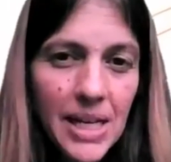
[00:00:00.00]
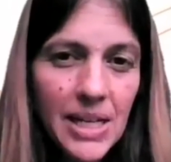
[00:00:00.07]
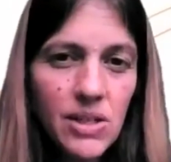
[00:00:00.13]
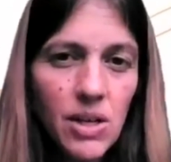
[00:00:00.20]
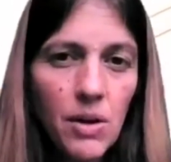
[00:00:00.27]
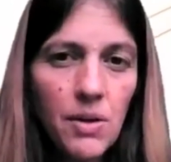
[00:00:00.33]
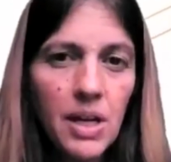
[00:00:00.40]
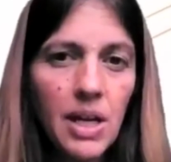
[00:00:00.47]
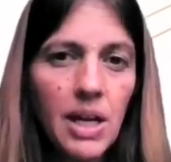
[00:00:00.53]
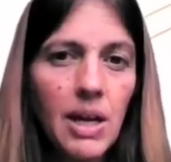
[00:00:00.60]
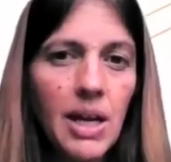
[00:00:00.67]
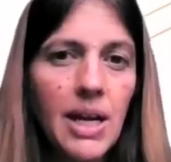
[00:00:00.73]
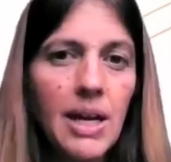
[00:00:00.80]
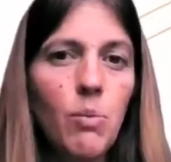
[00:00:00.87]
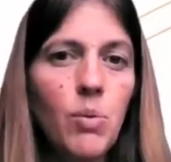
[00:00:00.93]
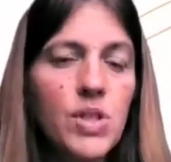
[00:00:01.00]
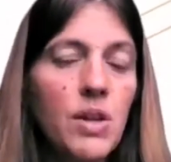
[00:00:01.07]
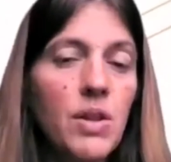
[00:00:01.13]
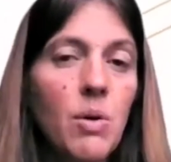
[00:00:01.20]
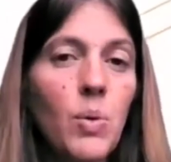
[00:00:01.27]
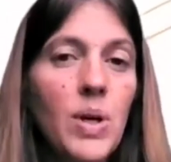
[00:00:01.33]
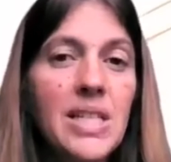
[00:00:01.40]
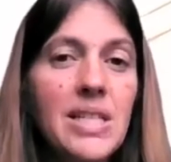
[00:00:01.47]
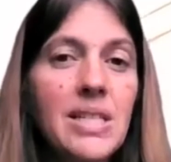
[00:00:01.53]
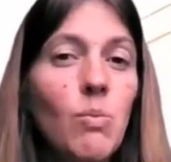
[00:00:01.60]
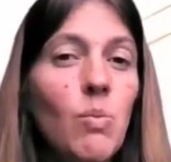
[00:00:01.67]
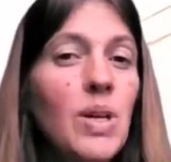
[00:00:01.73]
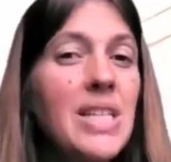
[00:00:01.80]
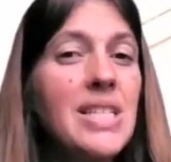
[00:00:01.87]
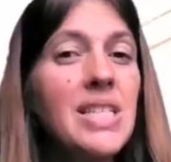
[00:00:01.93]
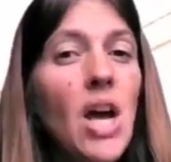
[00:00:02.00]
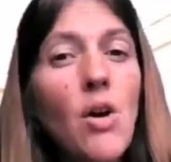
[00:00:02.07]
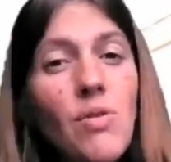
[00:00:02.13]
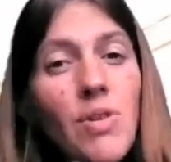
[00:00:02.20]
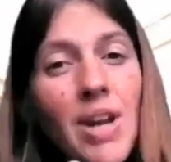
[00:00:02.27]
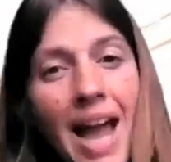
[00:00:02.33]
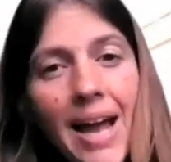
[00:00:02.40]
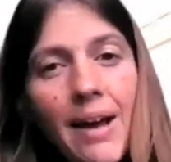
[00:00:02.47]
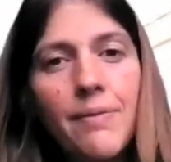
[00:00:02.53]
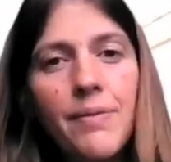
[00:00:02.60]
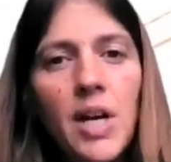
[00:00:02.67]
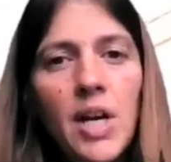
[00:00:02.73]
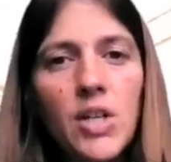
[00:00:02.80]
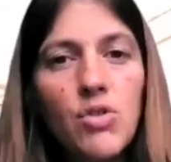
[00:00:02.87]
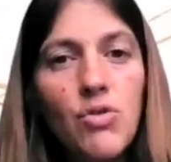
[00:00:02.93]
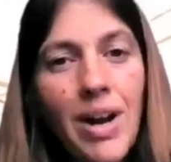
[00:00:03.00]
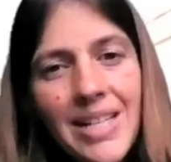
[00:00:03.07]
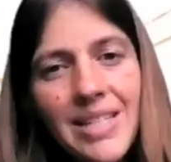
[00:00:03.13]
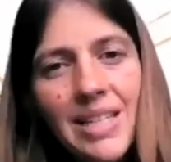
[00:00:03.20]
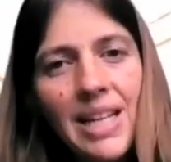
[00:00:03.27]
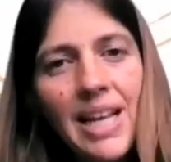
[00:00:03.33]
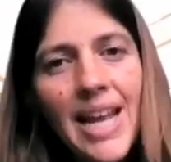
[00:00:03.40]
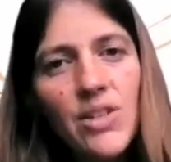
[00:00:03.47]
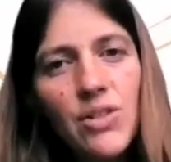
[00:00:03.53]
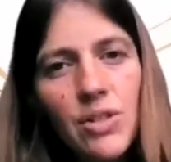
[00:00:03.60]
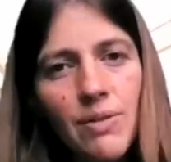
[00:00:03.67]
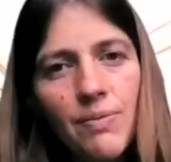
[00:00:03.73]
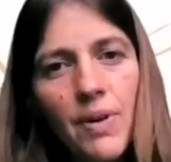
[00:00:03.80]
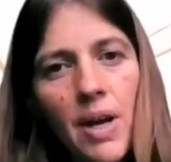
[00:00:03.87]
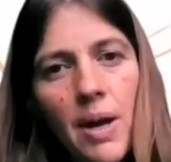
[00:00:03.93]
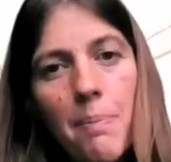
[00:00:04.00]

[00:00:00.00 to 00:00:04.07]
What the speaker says: so that we don't have translocation of